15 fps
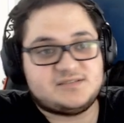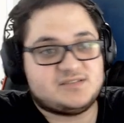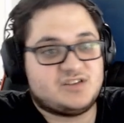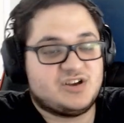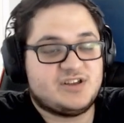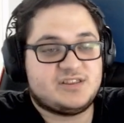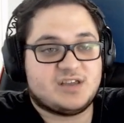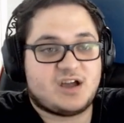
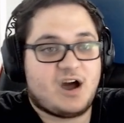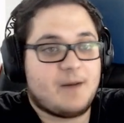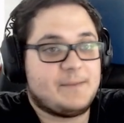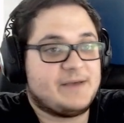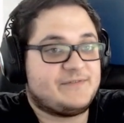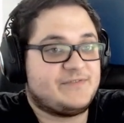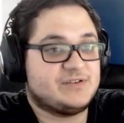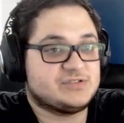good. The
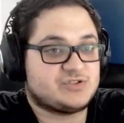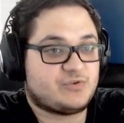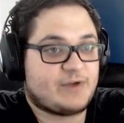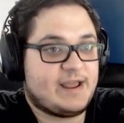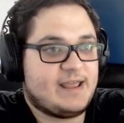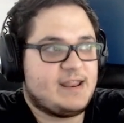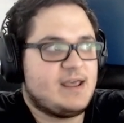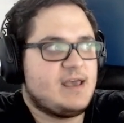combat feels
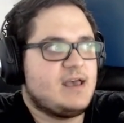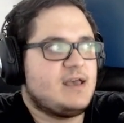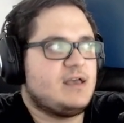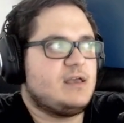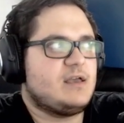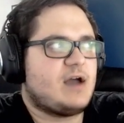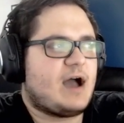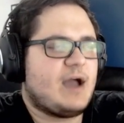great.
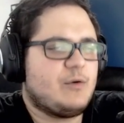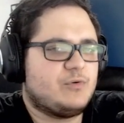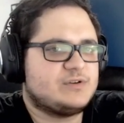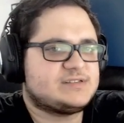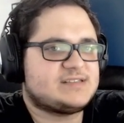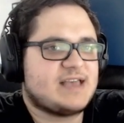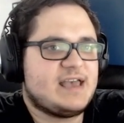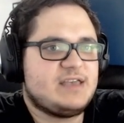I will
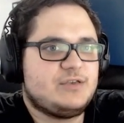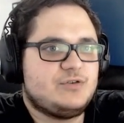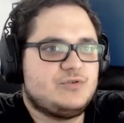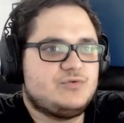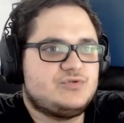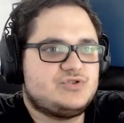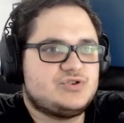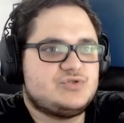say
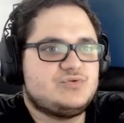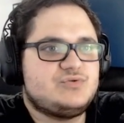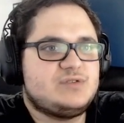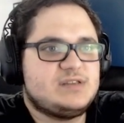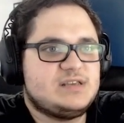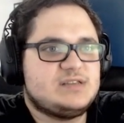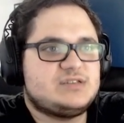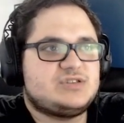you do
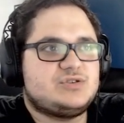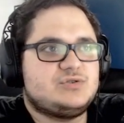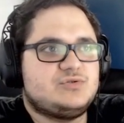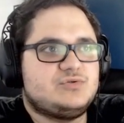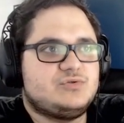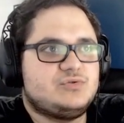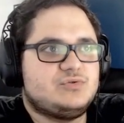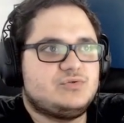need
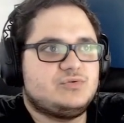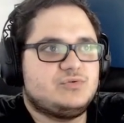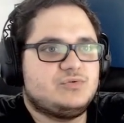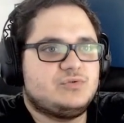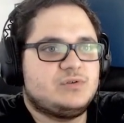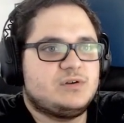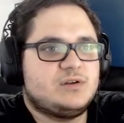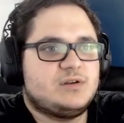to